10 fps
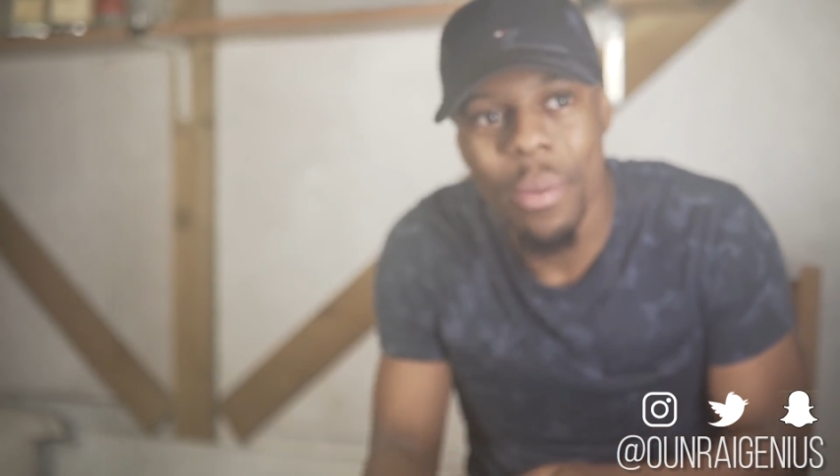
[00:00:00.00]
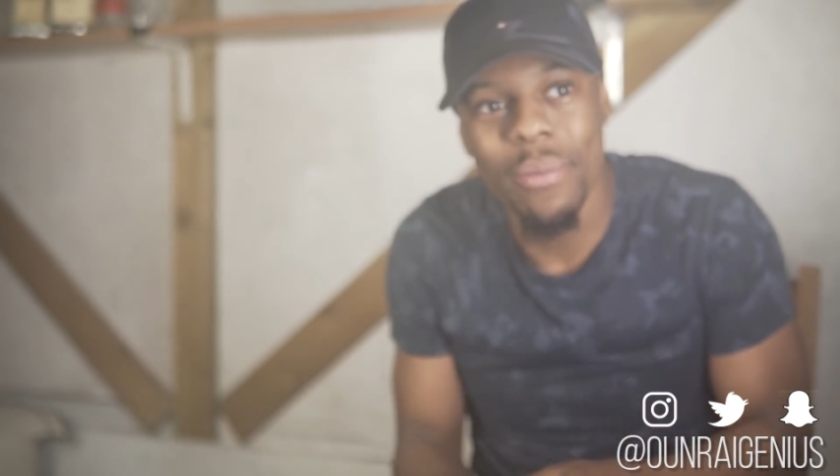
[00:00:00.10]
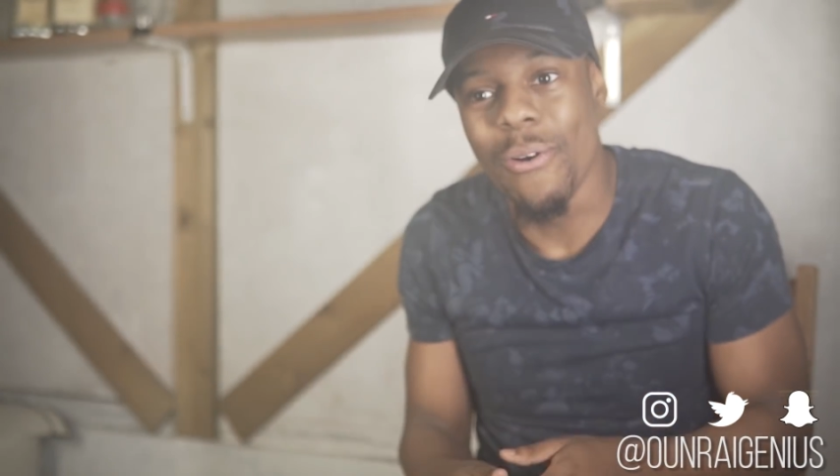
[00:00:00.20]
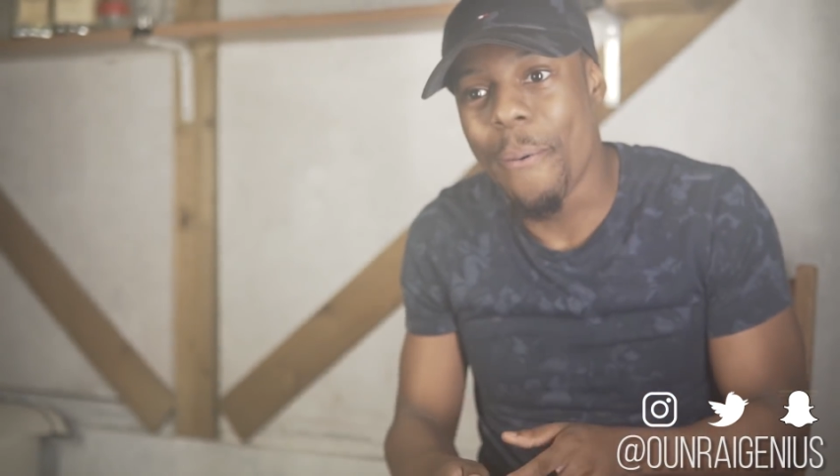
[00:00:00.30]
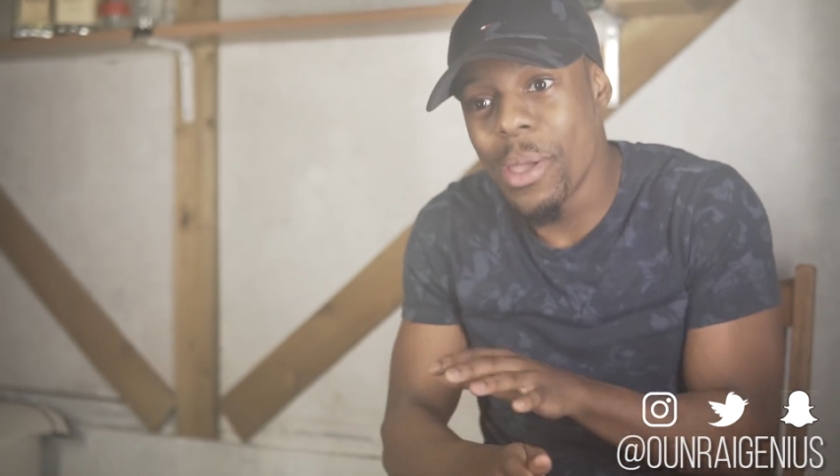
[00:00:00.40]

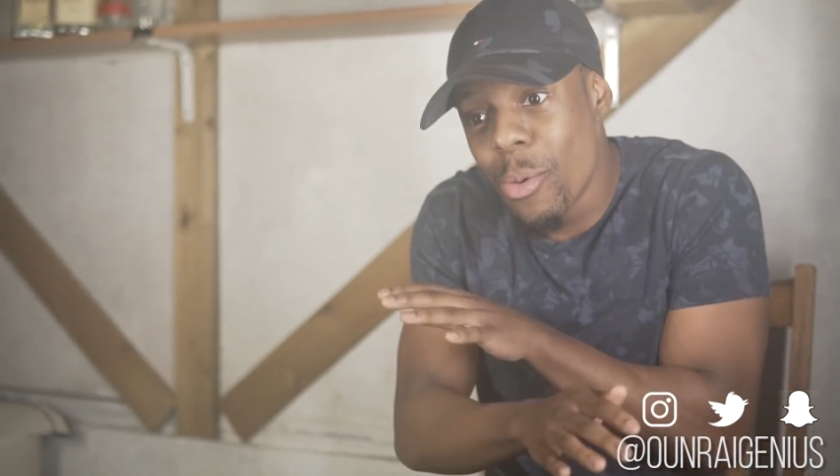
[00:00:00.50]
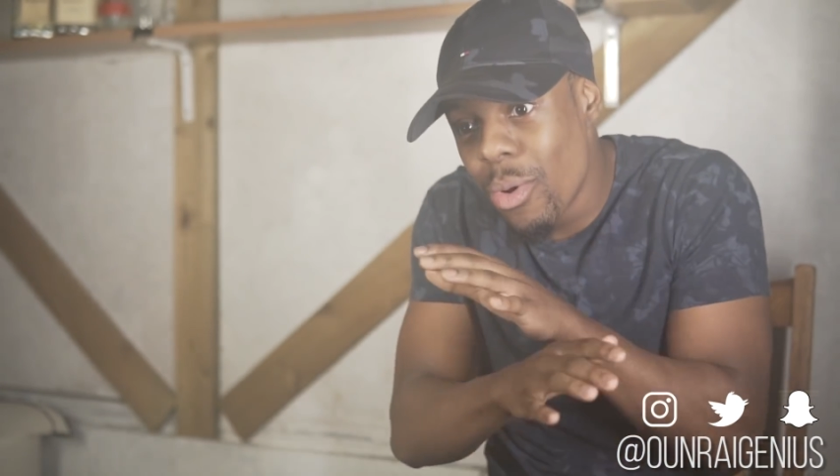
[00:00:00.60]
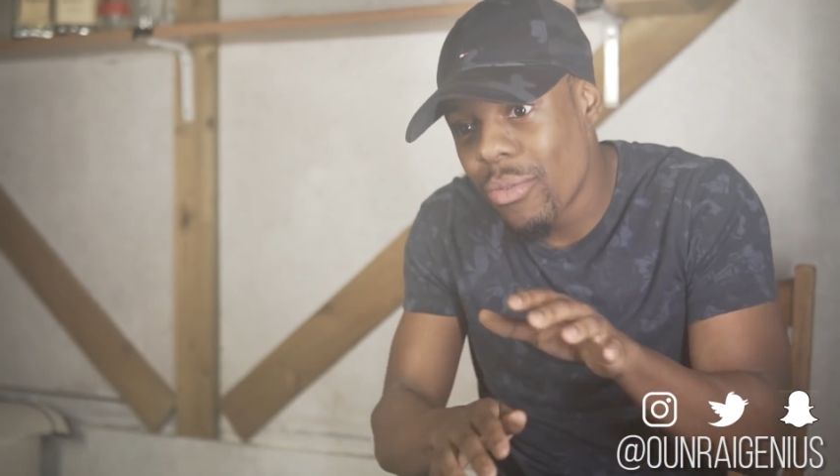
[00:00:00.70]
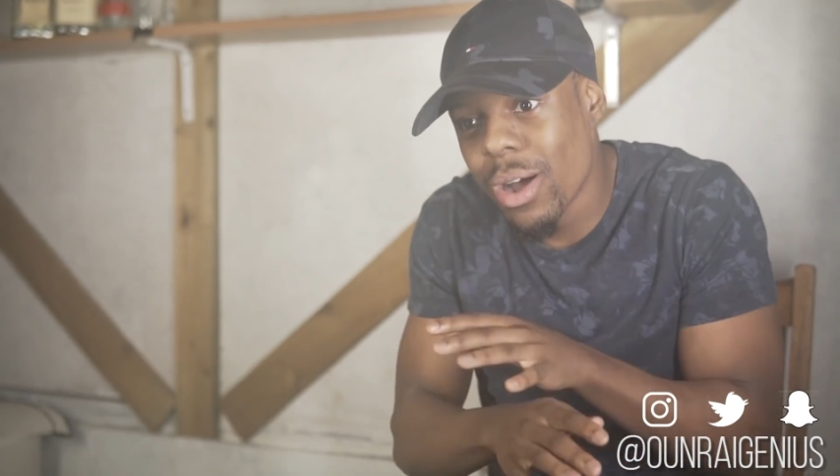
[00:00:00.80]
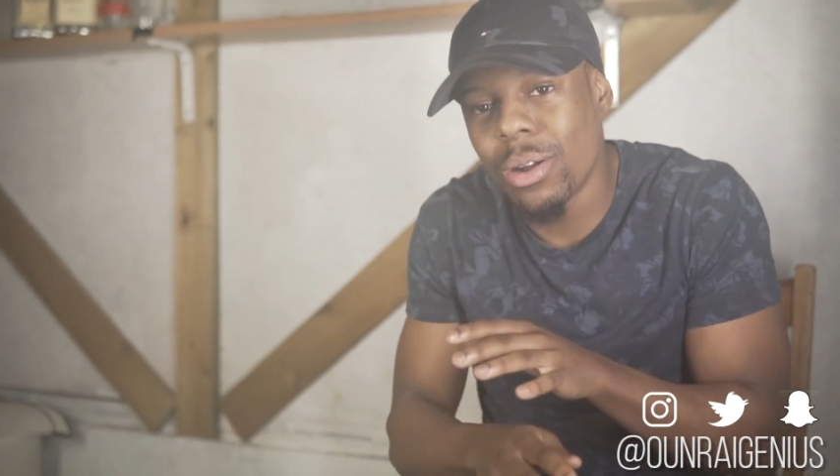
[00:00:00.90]
rapping for a bit
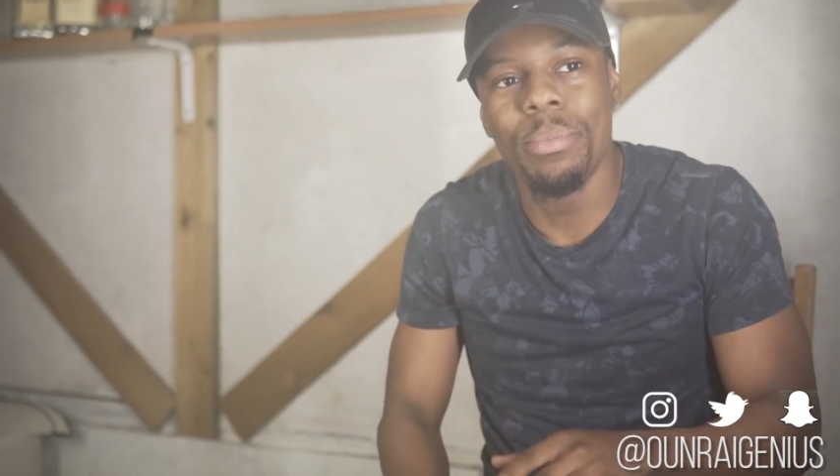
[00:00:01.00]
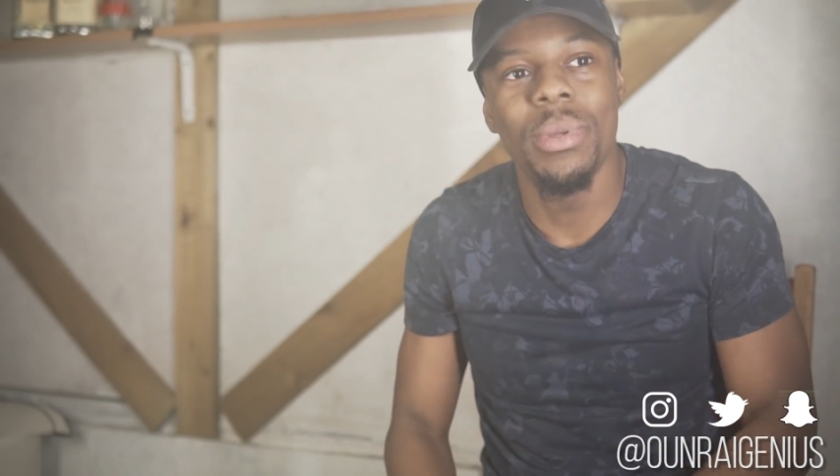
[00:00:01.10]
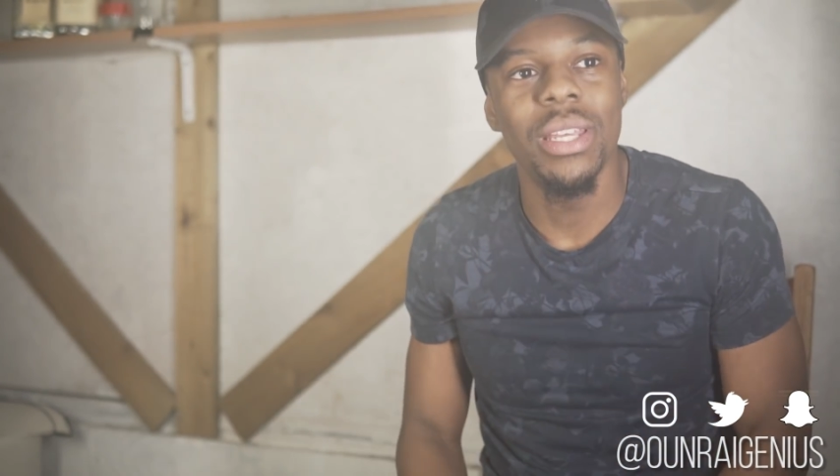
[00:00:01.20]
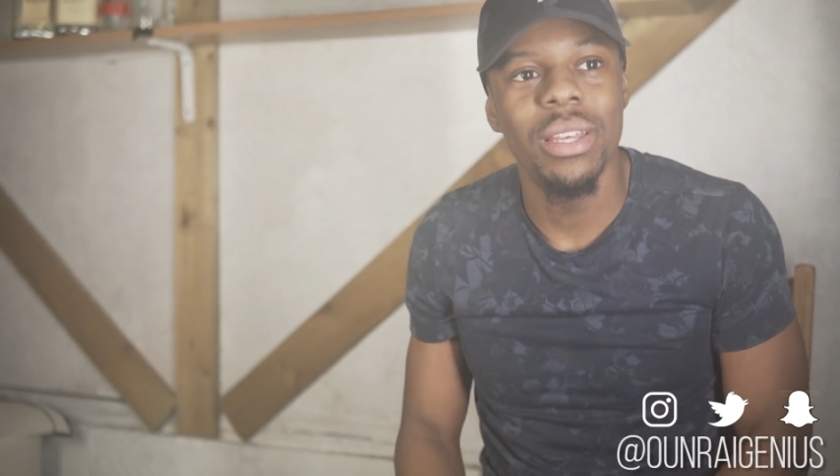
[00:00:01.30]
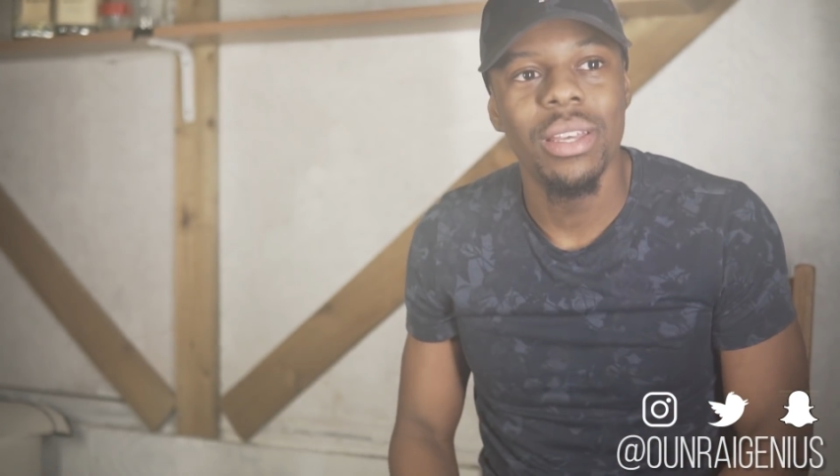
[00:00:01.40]
without the beat.